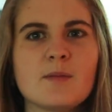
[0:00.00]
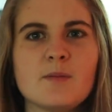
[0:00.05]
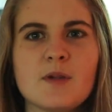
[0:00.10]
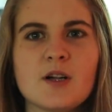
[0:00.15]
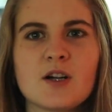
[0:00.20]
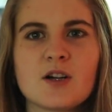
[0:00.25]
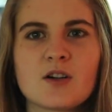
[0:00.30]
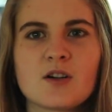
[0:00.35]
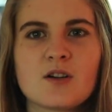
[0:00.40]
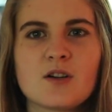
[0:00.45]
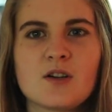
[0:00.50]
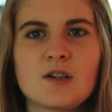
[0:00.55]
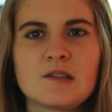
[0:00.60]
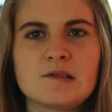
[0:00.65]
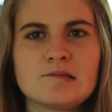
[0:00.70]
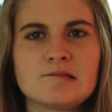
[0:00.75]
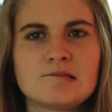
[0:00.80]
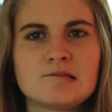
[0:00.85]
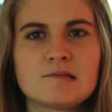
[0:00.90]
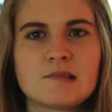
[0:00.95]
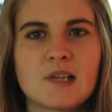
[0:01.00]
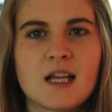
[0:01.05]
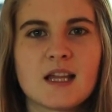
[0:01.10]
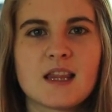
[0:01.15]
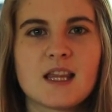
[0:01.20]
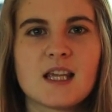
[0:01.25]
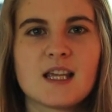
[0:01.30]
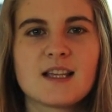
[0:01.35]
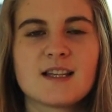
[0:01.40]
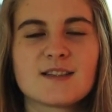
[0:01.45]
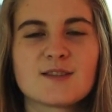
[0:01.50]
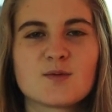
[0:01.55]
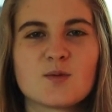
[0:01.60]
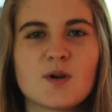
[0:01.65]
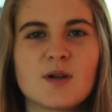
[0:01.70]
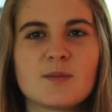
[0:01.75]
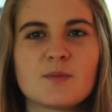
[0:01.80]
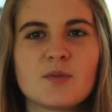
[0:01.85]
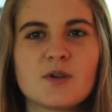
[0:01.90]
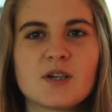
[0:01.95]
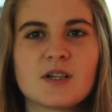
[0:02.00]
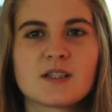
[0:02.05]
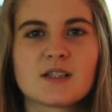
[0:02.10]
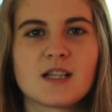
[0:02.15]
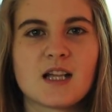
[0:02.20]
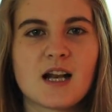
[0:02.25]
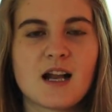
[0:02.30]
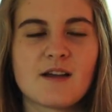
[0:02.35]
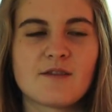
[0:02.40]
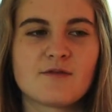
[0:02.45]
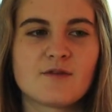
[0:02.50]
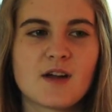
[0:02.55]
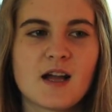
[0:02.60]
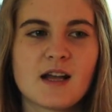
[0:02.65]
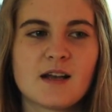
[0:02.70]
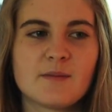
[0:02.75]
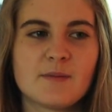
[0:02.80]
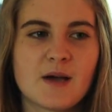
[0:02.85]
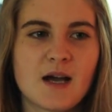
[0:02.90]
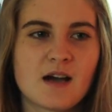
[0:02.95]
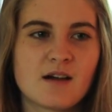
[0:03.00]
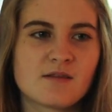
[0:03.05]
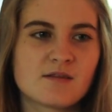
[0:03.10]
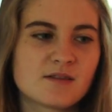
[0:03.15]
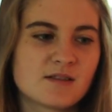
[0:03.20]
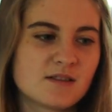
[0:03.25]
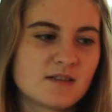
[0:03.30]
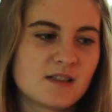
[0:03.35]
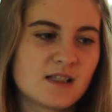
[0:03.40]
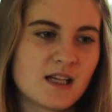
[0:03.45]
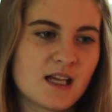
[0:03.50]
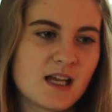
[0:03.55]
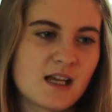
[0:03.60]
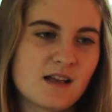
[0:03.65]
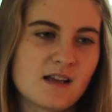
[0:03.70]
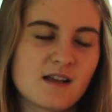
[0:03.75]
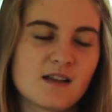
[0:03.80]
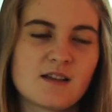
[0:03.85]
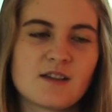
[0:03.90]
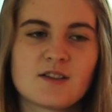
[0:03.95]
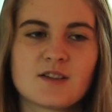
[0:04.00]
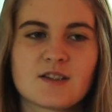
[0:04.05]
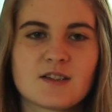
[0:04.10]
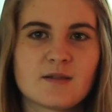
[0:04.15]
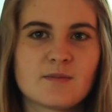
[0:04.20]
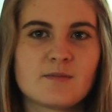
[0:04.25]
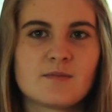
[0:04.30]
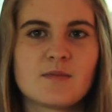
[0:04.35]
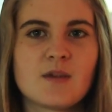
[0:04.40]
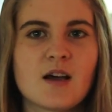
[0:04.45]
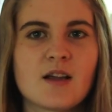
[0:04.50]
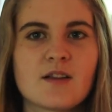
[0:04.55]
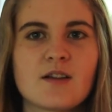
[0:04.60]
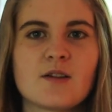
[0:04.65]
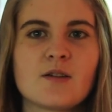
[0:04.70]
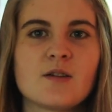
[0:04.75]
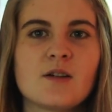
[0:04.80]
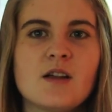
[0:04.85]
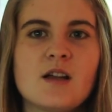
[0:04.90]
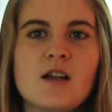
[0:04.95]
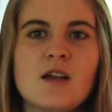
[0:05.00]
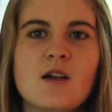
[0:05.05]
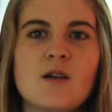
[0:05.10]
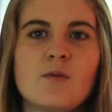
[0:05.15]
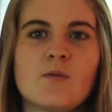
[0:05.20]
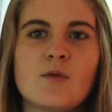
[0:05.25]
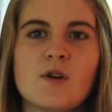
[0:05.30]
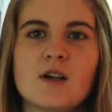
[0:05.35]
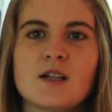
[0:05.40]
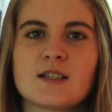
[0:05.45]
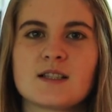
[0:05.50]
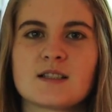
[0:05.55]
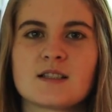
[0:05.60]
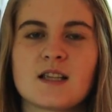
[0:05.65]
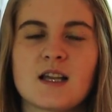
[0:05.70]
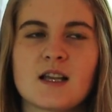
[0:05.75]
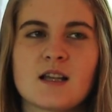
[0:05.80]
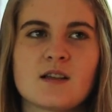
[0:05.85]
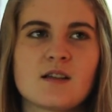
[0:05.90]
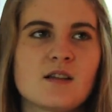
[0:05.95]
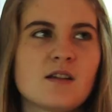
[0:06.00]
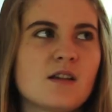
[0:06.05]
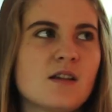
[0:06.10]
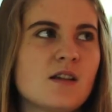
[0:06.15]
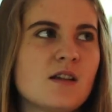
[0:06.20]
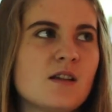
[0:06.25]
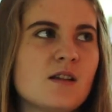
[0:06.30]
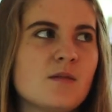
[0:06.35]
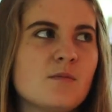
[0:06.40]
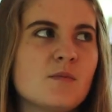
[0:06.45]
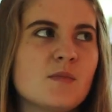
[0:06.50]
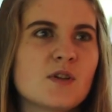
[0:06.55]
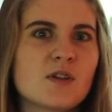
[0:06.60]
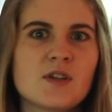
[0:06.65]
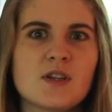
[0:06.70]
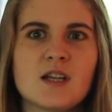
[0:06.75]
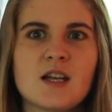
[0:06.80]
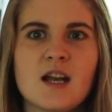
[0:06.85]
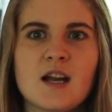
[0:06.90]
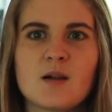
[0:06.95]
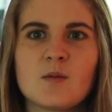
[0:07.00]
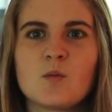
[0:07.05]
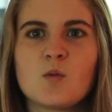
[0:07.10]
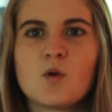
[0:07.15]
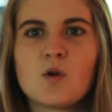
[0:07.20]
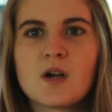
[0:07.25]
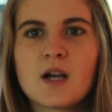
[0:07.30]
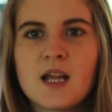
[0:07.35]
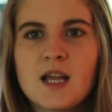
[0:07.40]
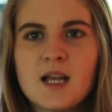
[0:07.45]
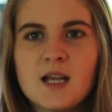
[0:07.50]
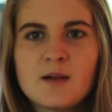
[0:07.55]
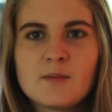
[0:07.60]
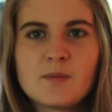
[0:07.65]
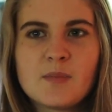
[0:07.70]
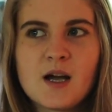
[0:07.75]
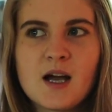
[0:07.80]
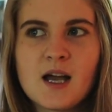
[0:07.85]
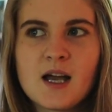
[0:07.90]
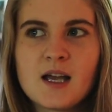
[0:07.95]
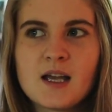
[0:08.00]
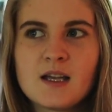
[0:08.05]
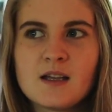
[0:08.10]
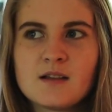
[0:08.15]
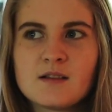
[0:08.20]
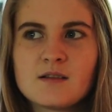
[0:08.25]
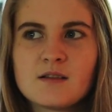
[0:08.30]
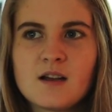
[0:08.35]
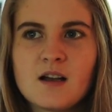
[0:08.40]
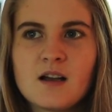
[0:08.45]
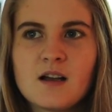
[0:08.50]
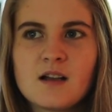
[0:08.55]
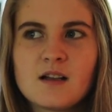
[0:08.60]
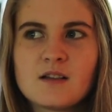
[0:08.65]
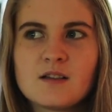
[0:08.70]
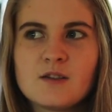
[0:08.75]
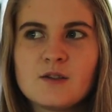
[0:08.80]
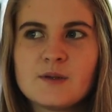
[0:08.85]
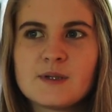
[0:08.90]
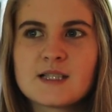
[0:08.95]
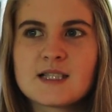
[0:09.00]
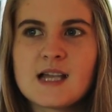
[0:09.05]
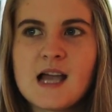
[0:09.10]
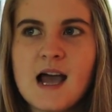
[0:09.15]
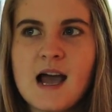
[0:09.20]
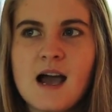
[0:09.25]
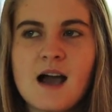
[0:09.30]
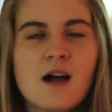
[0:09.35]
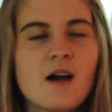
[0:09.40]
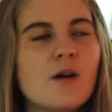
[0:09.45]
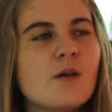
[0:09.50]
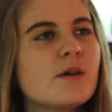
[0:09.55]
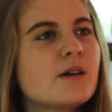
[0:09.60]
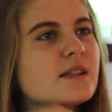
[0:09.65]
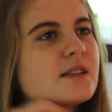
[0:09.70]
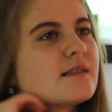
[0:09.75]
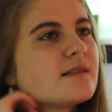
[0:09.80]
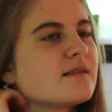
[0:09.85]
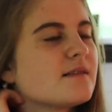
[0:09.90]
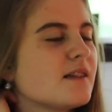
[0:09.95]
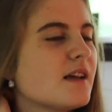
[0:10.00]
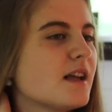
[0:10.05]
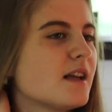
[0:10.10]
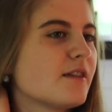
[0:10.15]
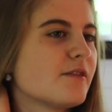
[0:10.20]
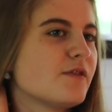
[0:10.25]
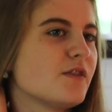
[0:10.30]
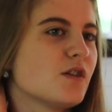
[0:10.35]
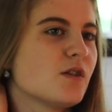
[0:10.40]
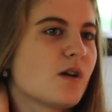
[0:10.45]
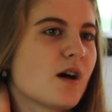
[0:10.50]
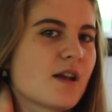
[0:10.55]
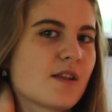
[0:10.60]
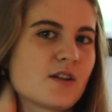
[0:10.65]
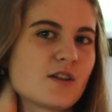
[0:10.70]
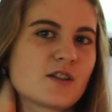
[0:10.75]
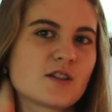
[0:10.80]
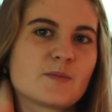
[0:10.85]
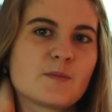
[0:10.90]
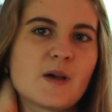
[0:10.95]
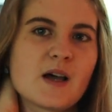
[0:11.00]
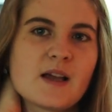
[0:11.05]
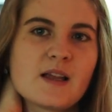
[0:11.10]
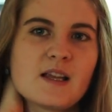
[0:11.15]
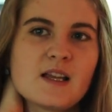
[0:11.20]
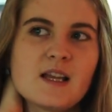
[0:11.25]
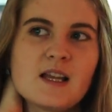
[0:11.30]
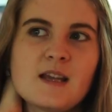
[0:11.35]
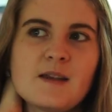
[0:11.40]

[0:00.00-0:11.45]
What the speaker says: miracle, I think, is one book that I've read about it, and there's some other ones like Millionaire Morning by Lewis Howe and a few others, but